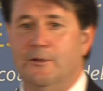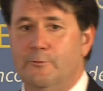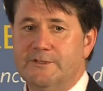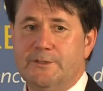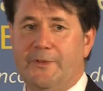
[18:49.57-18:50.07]

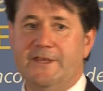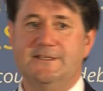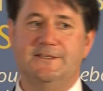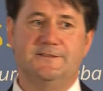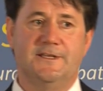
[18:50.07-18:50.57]
What the
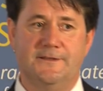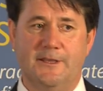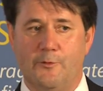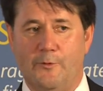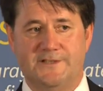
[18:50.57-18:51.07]
Beasleys did,
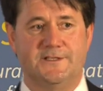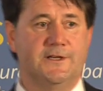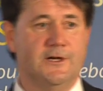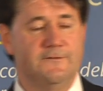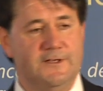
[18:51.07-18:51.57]
they were watching
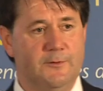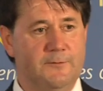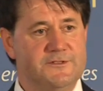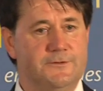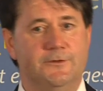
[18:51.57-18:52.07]
carefully
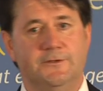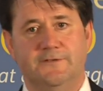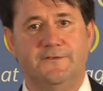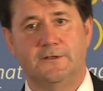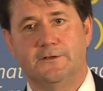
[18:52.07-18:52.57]
what was going on in
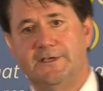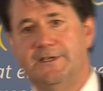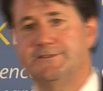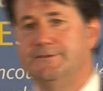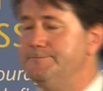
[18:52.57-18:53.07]
the Fiddler
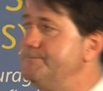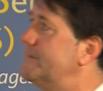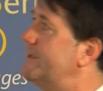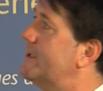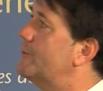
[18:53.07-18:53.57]
case,
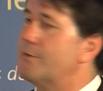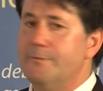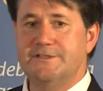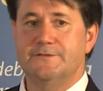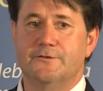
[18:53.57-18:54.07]
and they got
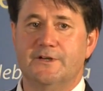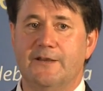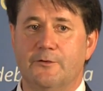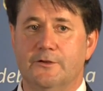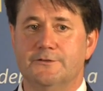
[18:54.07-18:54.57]
permission for an
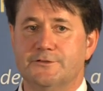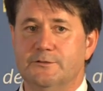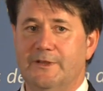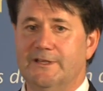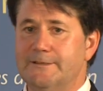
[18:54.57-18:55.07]

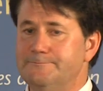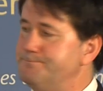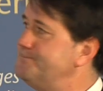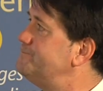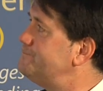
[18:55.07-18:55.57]
agricultural building,
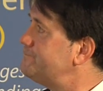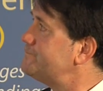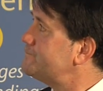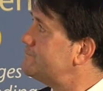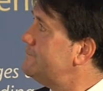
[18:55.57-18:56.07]

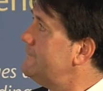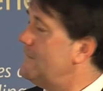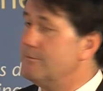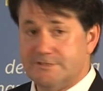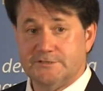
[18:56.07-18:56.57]

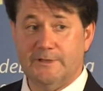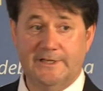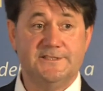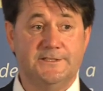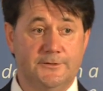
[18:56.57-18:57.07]
which is quite
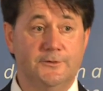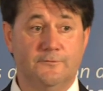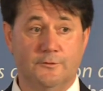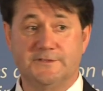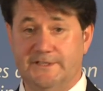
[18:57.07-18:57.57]
easy to do,
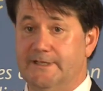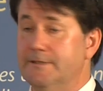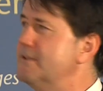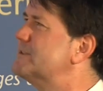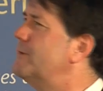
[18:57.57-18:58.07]
of course, in
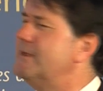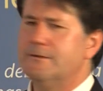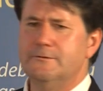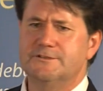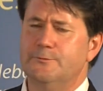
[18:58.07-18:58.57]
England. It's quite
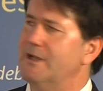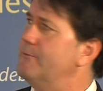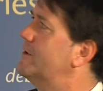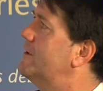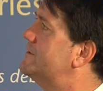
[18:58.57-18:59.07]
close to
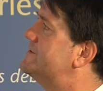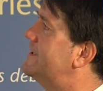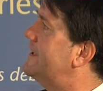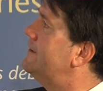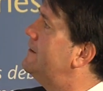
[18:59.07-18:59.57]
Wellman Garden
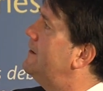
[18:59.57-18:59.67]
City.